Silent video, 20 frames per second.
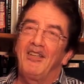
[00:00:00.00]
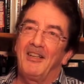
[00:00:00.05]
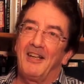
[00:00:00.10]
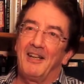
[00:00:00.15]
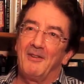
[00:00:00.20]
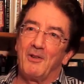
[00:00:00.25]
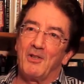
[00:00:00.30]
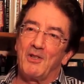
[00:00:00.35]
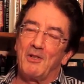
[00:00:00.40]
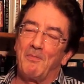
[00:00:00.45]

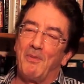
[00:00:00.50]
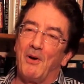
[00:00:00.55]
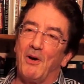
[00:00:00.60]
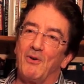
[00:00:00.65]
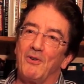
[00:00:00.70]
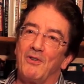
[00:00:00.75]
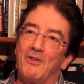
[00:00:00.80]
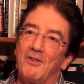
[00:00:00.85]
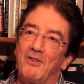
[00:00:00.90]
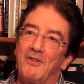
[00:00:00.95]
I went to
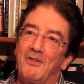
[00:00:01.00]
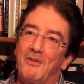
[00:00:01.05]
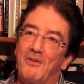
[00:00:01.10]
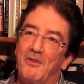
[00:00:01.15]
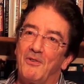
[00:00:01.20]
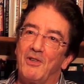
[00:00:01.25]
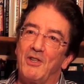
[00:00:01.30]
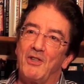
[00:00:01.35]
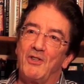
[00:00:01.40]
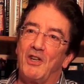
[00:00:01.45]
Poland
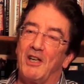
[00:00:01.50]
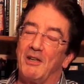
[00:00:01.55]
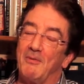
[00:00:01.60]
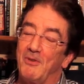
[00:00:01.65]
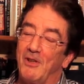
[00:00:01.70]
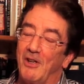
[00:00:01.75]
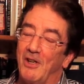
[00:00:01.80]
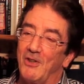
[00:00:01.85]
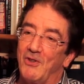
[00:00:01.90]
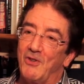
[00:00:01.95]
3
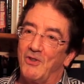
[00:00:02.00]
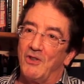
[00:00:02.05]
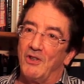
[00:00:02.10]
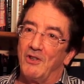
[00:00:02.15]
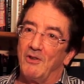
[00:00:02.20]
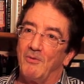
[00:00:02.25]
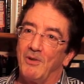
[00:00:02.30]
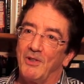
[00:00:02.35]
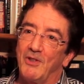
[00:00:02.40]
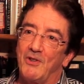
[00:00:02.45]
times last
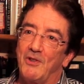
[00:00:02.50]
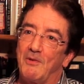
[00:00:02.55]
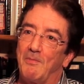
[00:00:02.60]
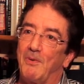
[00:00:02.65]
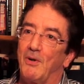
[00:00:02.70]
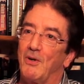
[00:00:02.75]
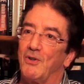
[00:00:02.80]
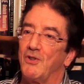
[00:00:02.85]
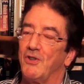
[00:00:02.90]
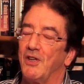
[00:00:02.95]
year, once to
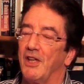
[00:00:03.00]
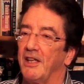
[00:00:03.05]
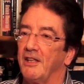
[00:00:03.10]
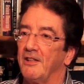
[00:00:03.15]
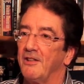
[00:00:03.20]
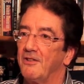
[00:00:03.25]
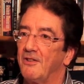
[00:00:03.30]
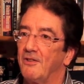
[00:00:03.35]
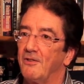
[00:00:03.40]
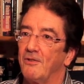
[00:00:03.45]

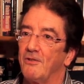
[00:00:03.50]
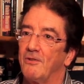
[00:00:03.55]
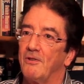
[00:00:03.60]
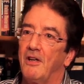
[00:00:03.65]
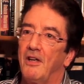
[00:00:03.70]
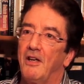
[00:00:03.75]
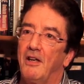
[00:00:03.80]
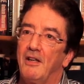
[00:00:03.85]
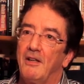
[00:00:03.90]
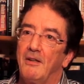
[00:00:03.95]
Poznan, to
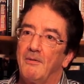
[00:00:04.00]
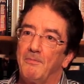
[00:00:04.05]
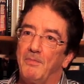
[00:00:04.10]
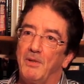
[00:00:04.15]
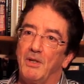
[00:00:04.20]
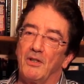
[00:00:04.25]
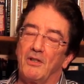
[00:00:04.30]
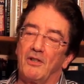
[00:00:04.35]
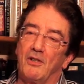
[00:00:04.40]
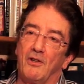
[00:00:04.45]

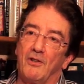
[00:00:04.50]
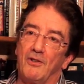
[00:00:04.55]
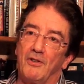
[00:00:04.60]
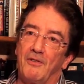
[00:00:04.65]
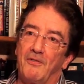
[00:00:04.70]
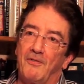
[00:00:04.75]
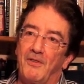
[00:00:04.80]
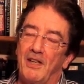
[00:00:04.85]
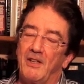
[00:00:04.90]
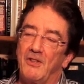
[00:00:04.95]
Piekon,
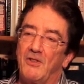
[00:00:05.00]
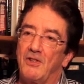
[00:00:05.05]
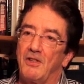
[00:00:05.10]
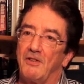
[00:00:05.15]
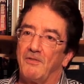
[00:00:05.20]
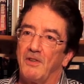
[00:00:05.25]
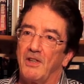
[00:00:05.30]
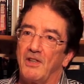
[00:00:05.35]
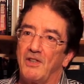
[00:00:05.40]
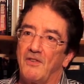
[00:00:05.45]
the fantasy
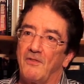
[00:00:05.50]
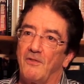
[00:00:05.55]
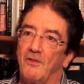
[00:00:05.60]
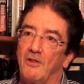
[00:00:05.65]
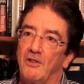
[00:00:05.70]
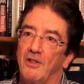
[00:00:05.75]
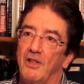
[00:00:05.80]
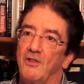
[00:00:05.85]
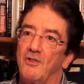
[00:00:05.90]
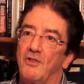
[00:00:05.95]

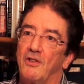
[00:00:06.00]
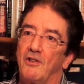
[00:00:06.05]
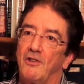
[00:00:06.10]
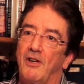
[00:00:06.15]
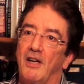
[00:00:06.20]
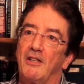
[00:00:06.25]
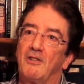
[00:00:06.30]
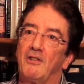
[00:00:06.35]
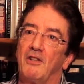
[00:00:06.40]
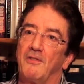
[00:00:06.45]
festival, and then to
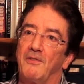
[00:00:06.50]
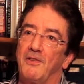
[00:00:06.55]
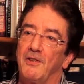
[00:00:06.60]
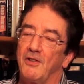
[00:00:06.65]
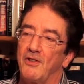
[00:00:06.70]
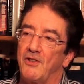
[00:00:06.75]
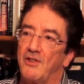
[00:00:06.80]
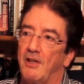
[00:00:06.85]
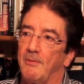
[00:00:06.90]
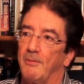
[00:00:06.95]
Krakow in
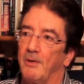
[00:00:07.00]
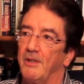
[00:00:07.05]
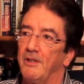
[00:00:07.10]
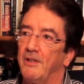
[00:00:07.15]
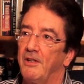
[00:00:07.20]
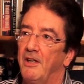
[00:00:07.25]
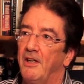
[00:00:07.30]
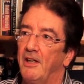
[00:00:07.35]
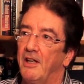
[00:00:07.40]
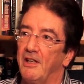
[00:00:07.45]
the summer,
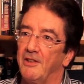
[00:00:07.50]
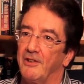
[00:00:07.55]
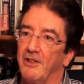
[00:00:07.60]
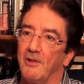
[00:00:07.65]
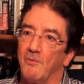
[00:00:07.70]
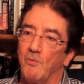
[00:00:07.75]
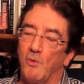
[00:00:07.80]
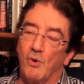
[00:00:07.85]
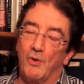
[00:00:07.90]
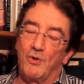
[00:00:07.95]
and
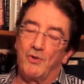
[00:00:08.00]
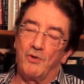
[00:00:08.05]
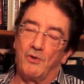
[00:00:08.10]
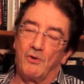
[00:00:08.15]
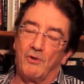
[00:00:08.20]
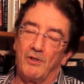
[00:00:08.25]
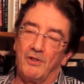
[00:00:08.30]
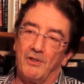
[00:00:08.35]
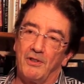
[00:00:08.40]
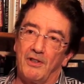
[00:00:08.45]
then
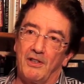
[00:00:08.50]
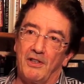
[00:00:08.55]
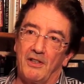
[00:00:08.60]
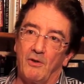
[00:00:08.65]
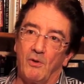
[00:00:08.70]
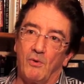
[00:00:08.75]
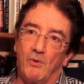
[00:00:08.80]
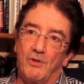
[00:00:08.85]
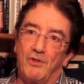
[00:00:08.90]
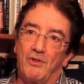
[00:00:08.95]
Warsaw in the
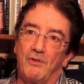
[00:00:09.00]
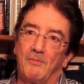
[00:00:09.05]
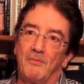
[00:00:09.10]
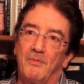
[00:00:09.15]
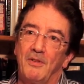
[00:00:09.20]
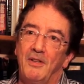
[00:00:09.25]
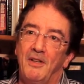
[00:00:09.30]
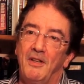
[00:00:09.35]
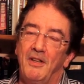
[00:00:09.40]
autumn,